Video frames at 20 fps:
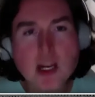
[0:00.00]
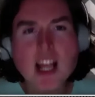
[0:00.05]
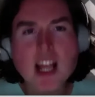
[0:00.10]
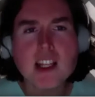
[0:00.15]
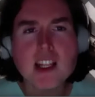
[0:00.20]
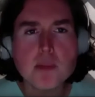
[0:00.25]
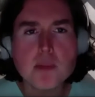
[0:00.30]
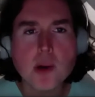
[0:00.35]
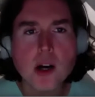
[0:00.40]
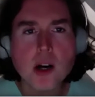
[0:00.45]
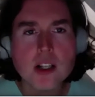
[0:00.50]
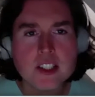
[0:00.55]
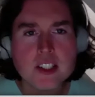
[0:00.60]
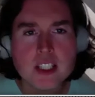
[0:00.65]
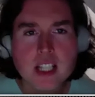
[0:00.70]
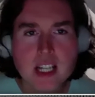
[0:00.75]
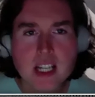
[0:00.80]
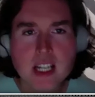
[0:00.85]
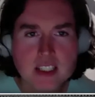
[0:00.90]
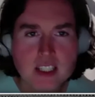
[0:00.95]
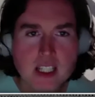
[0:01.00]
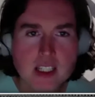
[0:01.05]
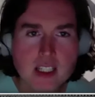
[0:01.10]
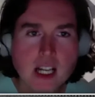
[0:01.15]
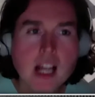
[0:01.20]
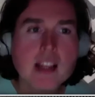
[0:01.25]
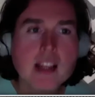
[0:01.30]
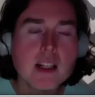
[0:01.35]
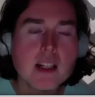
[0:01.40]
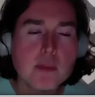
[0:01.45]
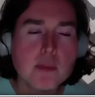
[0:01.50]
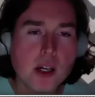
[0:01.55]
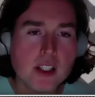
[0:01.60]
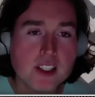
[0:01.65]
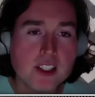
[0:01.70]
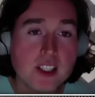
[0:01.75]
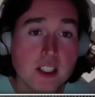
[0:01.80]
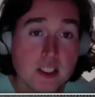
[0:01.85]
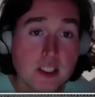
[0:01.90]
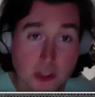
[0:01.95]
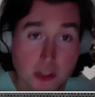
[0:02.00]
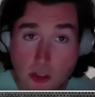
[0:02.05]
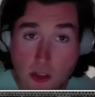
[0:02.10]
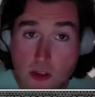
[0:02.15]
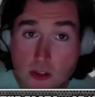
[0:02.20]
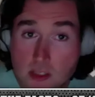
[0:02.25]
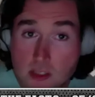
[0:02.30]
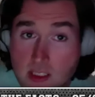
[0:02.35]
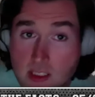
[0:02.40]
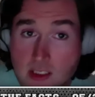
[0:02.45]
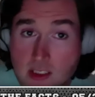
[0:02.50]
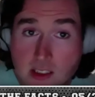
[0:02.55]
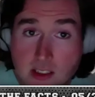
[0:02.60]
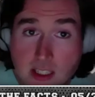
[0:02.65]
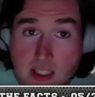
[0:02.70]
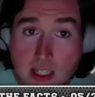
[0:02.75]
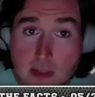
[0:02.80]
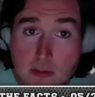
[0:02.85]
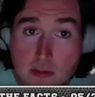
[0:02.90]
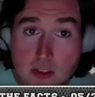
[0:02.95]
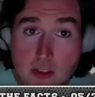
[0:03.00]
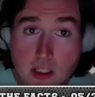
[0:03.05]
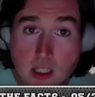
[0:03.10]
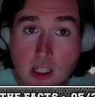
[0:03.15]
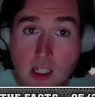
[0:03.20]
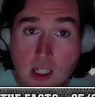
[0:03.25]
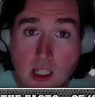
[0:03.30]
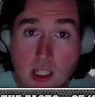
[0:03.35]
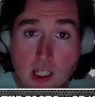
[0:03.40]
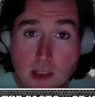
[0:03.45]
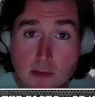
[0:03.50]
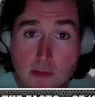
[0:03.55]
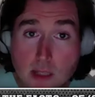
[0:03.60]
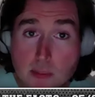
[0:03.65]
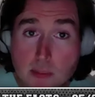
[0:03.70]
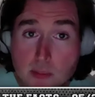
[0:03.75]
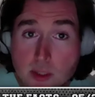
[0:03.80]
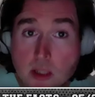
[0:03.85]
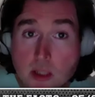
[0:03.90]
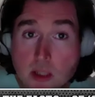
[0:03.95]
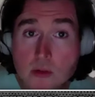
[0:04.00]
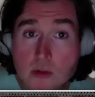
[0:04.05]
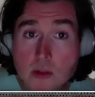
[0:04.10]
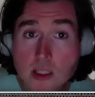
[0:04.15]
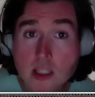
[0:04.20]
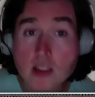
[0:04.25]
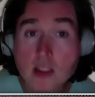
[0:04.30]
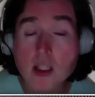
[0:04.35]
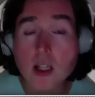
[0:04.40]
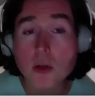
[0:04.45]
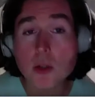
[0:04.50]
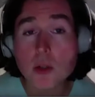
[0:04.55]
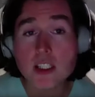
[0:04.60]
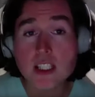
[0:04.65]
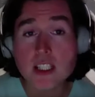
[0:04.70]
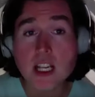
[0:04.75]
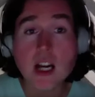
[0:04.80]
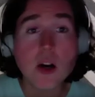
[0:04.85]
But I think Boston has that. I think Boston has earned that uh, rep though in a lot of ways.